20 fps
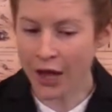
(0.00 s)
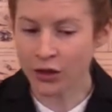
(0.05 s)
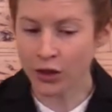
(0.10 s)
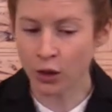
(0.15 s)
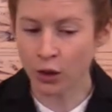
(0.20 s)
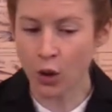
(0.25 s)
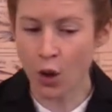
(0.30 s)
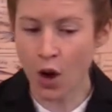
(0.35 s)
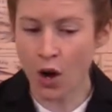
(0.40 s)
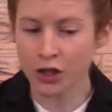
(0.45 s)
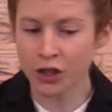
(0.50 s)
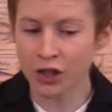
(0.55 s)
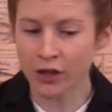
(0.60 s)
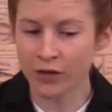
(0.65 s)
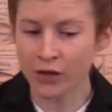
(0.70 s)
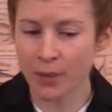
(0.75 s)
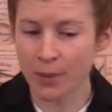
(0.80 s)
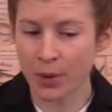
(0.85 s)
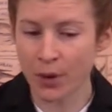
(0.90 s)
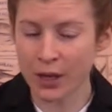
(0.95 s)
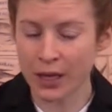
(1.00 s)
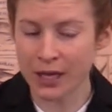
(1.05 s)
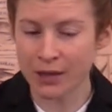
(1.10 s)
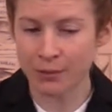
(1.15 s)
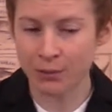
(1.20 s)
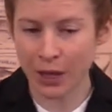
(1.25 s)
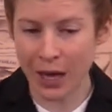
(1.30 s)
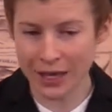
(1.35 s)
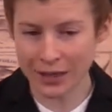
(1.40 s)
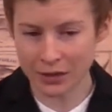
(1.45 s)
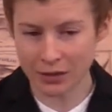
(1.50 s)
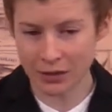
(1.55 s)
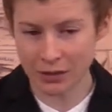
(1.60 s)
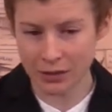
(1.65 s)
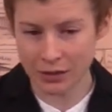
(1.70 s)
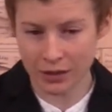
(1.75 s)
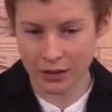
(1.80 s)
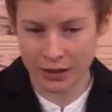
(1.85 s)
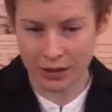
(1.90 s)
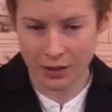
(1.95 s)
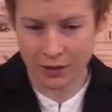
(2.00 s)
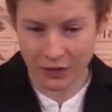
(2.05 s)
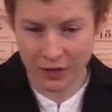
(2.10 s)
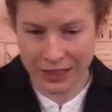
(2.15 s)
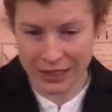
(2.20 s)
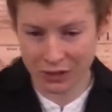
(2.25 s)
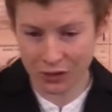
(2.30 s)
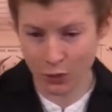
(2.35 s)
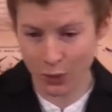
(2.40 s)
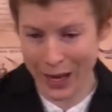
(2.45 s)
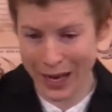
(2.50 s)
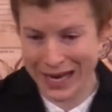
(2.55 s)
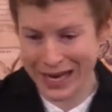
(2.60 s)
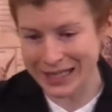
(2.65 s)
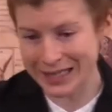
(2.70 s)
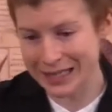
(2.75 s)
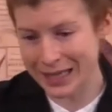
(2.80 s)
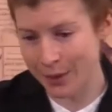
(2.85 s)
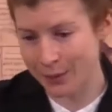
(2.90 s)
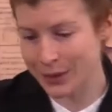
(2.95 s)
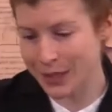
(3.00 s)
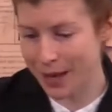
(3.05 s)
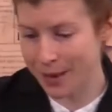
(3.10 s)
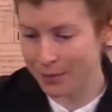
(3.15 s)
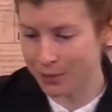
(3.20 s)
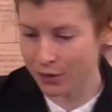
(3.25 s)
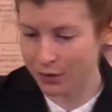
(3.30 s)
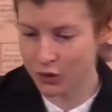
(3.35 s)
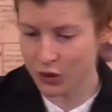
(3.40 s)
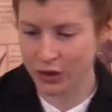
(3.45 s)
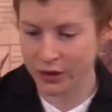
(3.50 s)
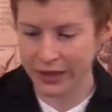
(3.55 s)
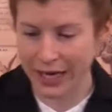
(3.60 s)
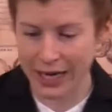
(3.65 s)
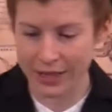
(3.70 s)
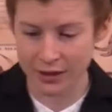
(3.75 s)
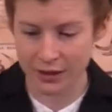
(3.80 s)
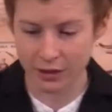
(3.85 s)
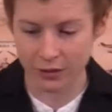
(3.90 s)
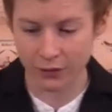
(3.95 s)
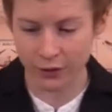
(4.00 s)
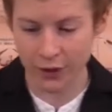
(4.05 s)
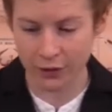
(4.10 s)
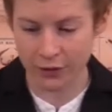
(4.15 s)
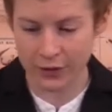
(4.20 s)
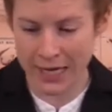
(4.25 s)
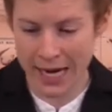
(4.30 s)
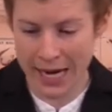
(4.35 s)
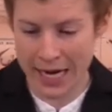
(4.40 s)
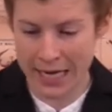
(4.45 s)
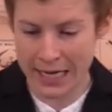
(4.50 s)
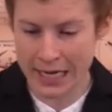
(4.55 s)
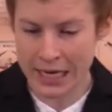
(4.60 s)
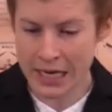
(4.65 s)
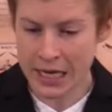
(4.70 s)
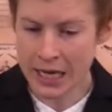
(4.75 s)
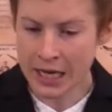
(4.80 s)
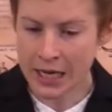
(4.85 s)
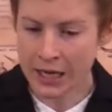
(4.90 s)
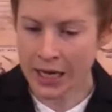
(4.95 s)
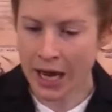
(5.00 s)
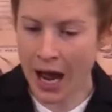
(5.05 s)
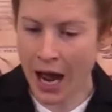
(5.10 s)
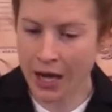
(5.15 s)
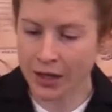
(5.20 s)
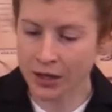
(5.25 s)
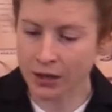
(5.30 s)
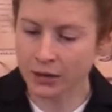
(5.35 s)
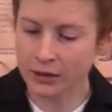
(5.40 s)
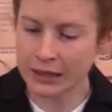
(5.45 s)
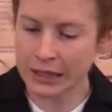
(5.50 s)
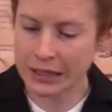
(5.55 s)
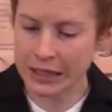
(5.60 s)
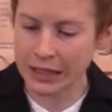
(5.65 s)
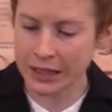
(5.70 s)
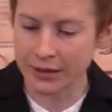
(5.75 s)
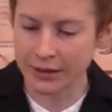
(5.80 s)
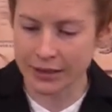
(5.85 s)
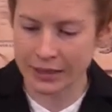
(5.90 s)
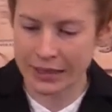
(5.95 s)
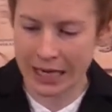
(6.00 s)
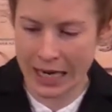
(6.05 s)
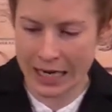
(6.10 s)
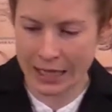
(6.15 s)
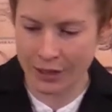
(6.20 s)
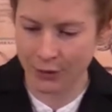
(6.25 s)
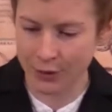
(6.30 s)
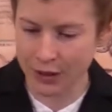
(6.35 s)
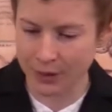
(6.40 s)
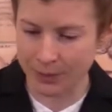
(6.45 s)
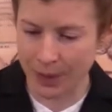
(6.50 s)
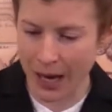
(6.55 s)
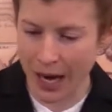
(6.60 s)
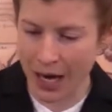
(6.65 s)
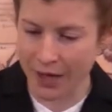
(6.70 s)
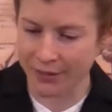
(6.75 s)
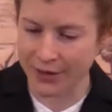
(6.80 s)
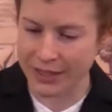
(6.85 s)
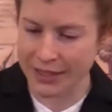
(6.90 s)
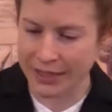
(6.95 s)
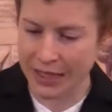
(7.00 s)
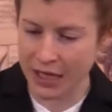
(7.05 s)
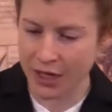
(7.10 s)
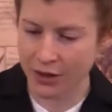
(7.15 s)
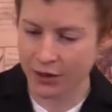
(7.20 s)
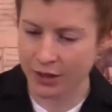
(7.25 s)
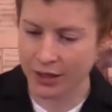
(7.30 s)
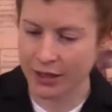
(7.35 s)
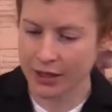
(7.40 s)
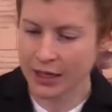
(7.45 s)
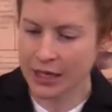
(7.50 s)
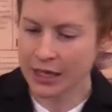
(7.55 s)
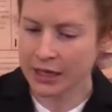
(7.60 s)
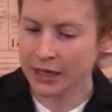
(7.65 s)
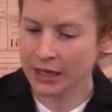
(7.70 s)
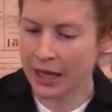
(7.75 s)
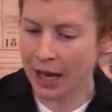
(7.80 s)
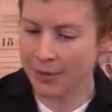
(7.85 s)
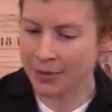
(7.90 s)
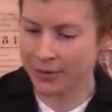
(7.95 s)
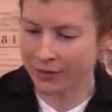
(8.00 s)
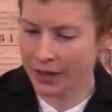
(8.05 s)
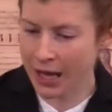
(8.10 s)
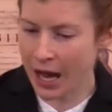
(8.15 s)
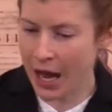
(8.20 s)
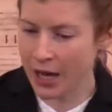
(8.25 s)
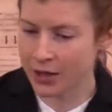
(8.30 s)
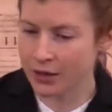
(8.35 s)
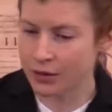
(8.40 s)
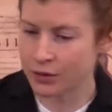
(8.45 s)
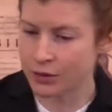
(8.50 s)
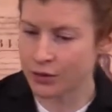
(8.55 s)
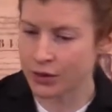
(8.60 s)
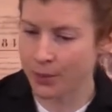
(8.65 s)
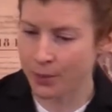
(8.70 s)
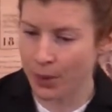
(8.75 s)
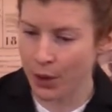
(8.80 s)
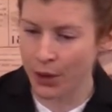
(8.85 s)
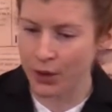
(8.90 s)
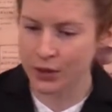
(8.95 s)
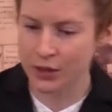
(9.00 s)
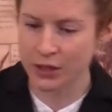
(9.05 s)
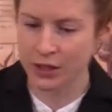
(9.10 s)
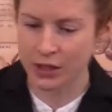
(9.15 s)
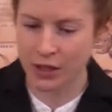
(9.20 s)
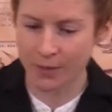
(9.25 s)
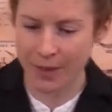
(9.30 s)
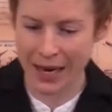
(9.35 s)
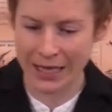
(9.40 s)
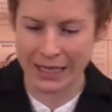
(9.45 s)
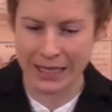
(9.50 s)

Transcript: At the launch of the book in Brussels this week, September of 2015, Cardinal Danneels said he was part of a secret club of cardinals opposed to